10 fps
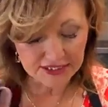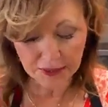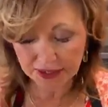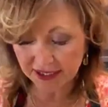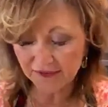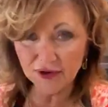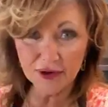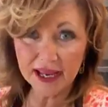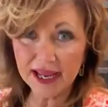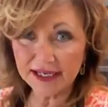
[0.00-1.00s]
Just want to give
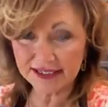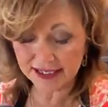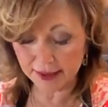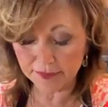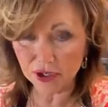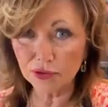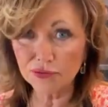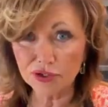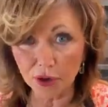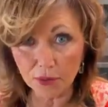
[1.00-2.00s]
you a heads up.
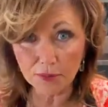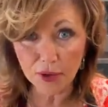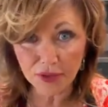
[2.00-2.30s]
You don't